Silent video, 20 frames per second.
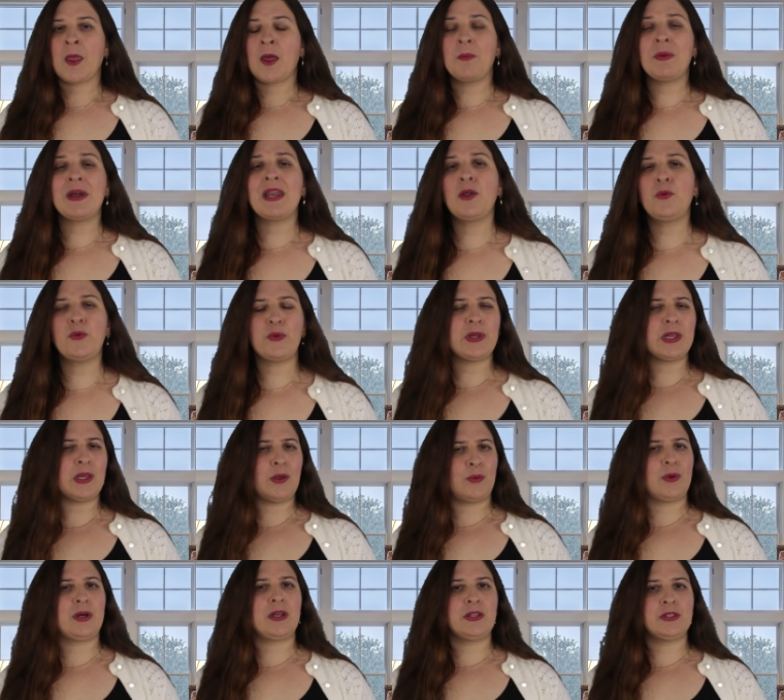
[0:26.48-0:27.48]
But I really
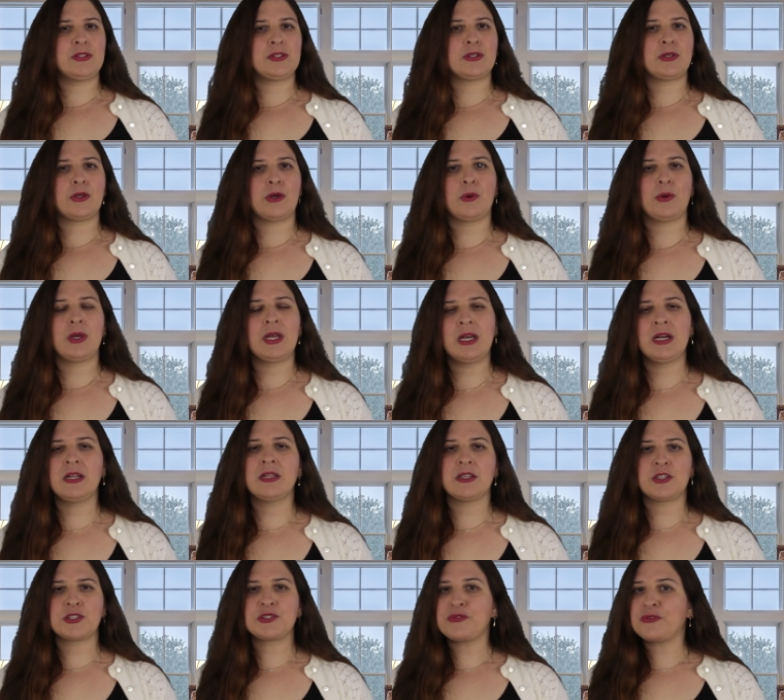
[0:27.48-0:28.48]
wanted to know
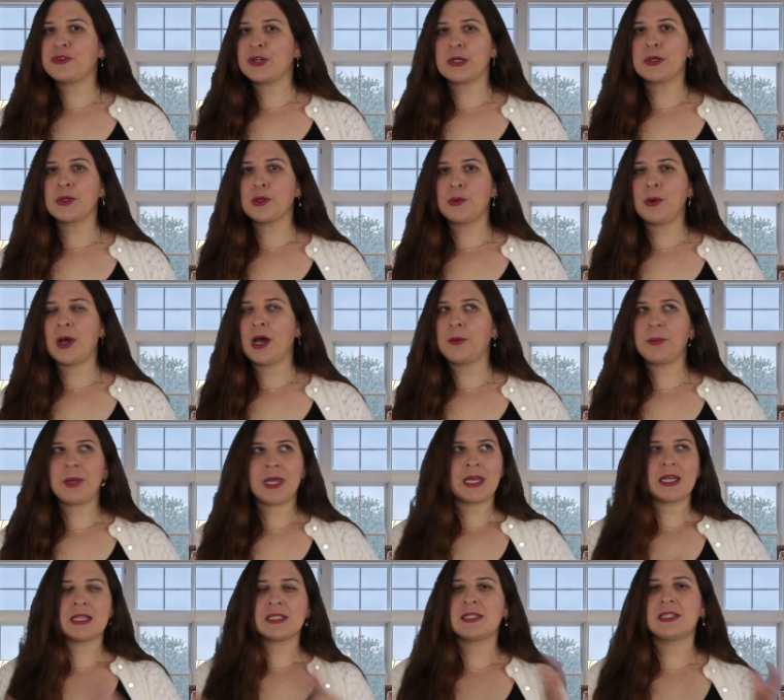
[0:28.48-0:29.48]
English very well
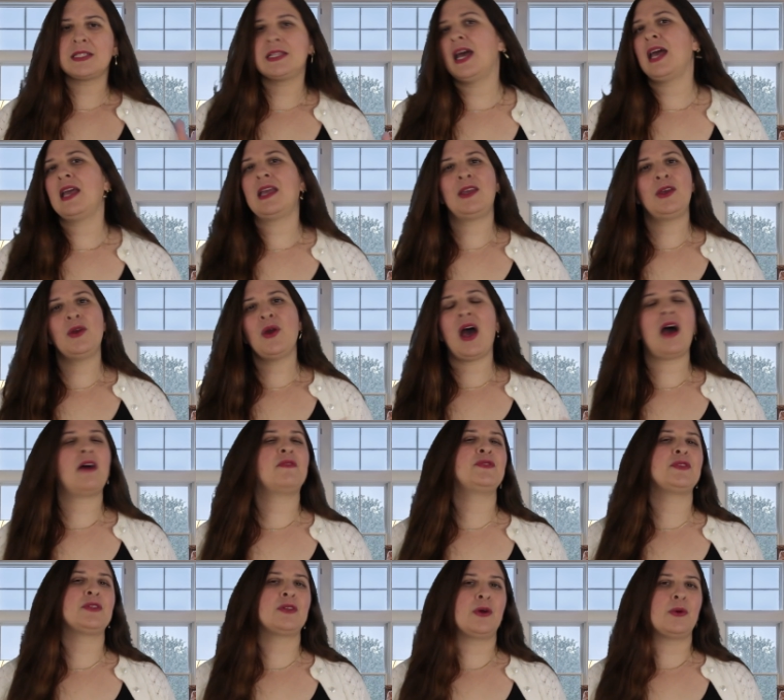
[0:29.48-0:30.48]
because today you have
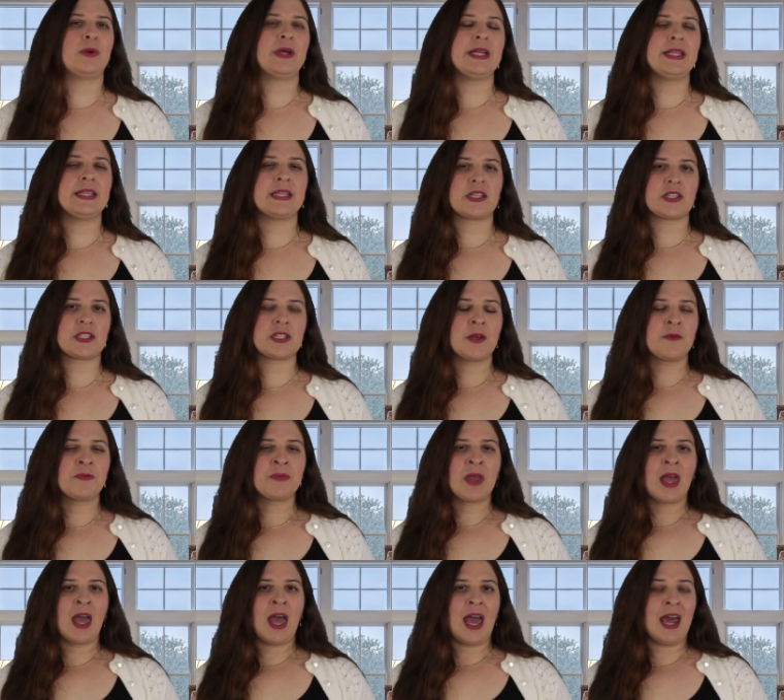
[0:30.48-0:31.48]
to know English.
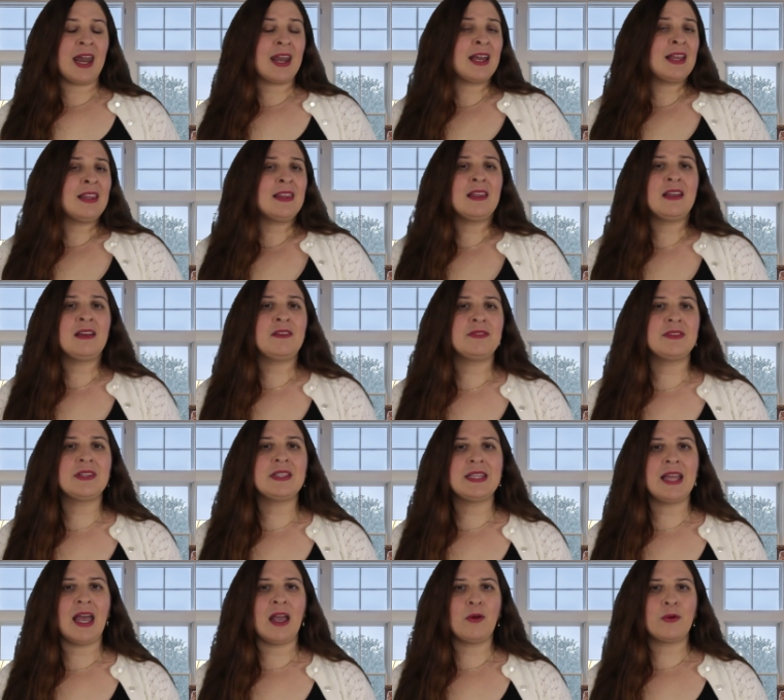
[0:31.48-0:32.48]
And I love the
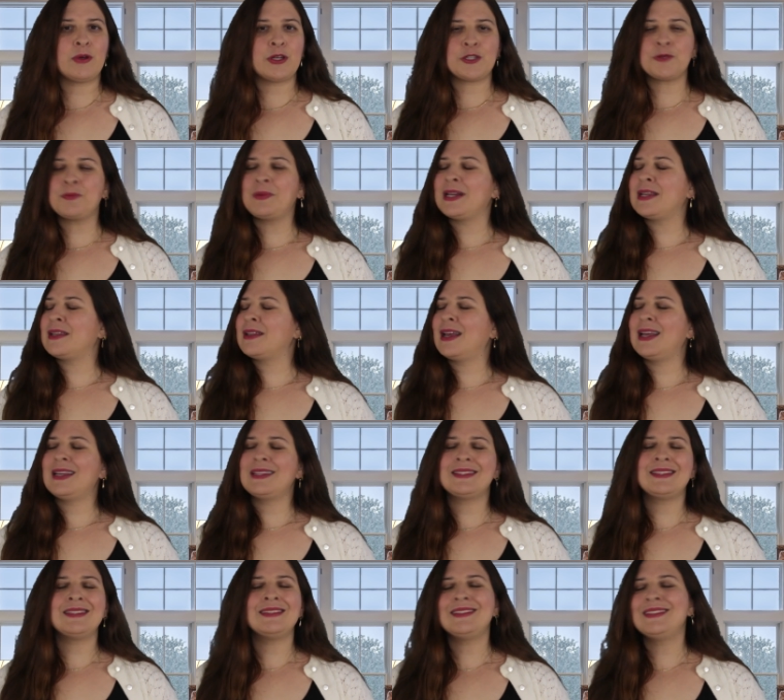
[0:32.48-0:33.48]
language, but
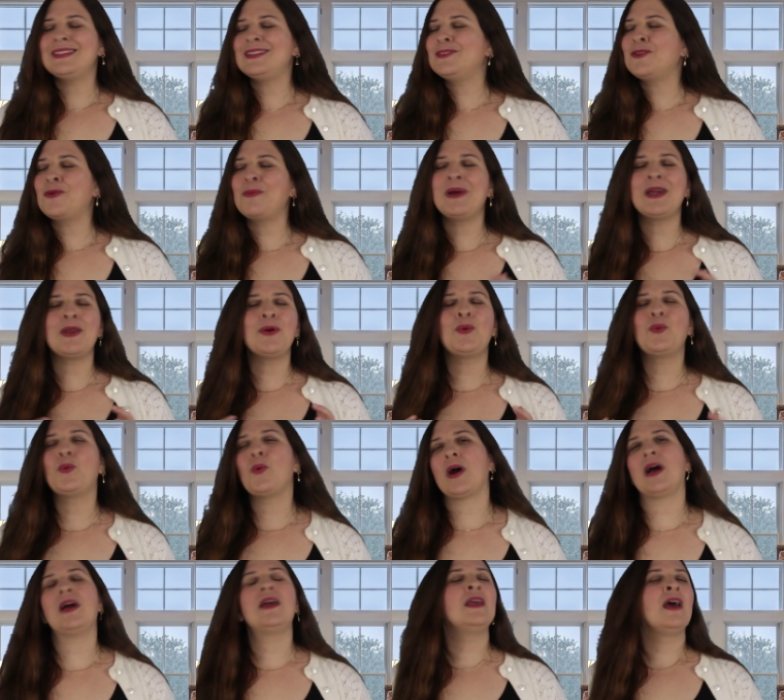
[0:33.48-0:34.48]
no matter
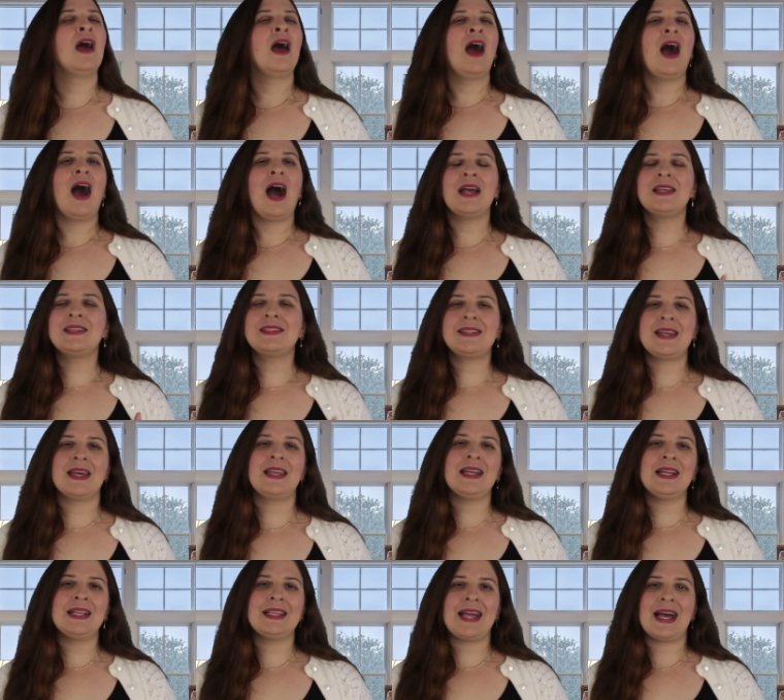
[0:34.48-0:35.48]
what, I sat
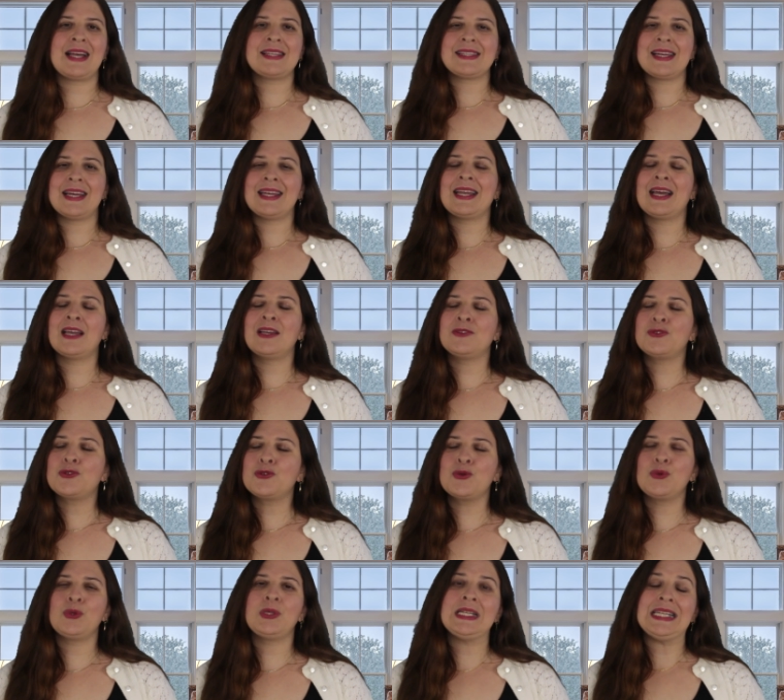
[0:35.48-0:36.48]
in class and I
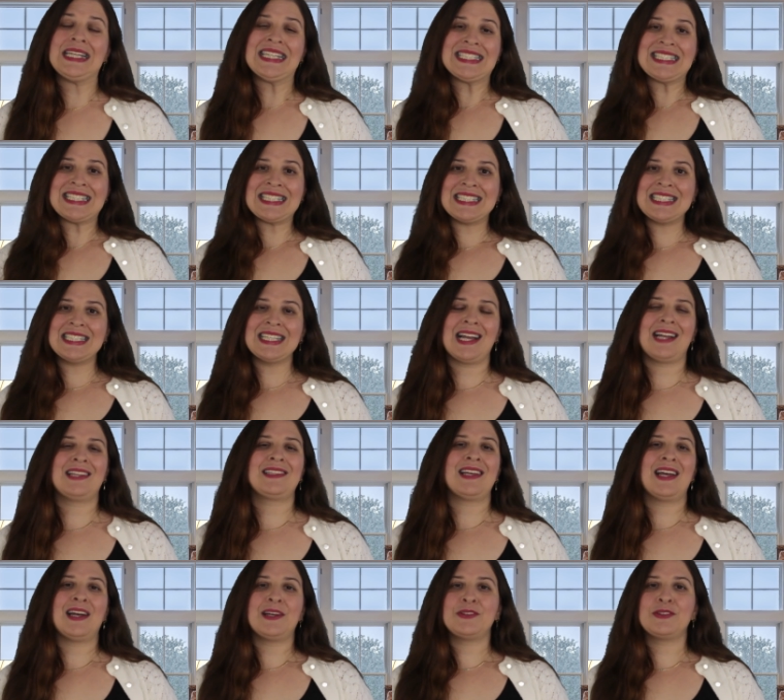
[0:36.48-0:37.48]
truly did not
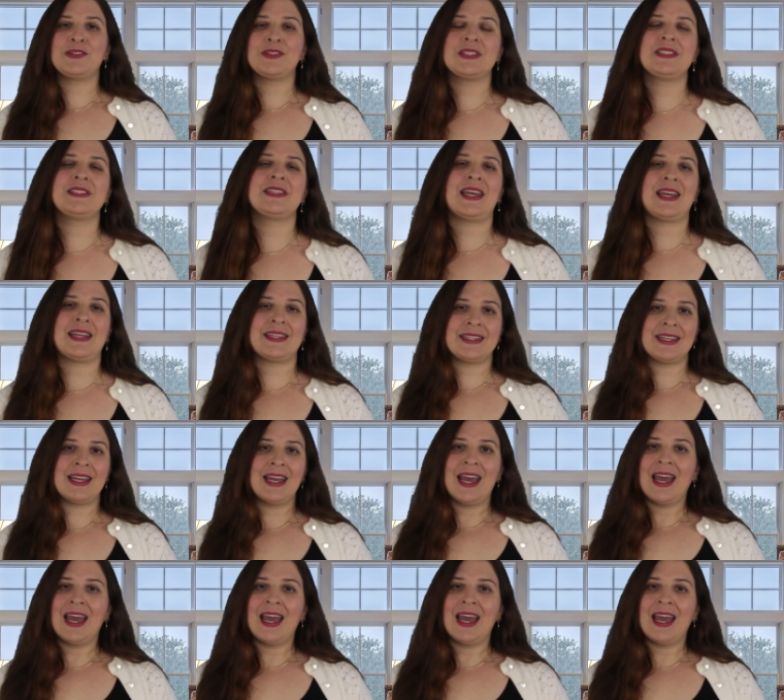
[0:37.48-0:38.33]
understand